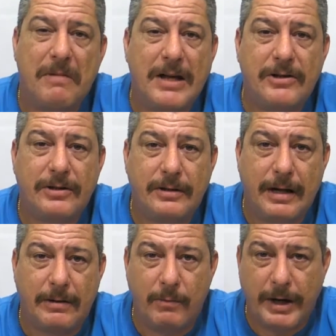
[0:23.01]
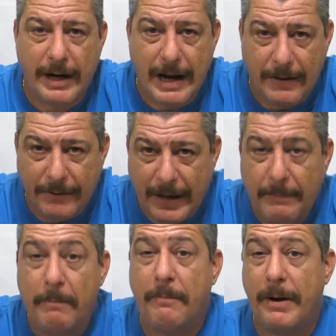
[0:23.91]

much that we can add that,